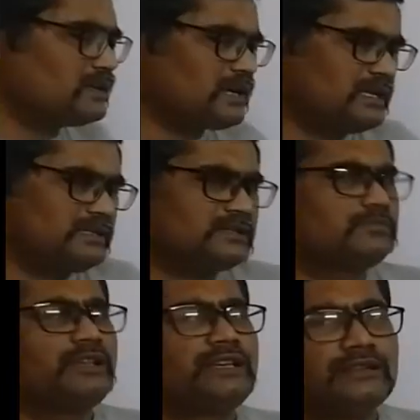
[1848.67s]
here I
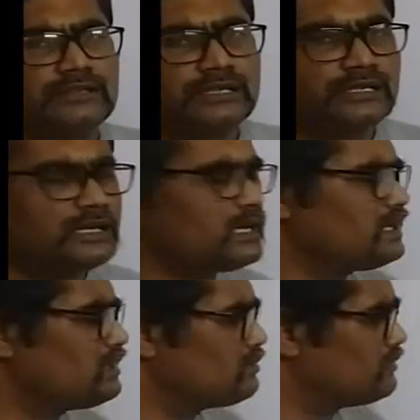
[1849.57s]
just played the trick. I
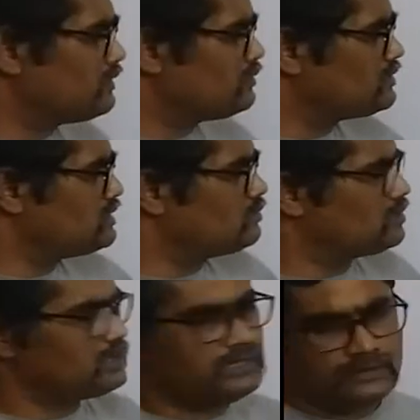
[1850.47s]
kept the value same
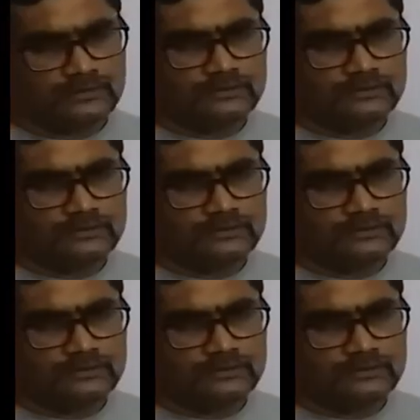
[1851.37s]
only.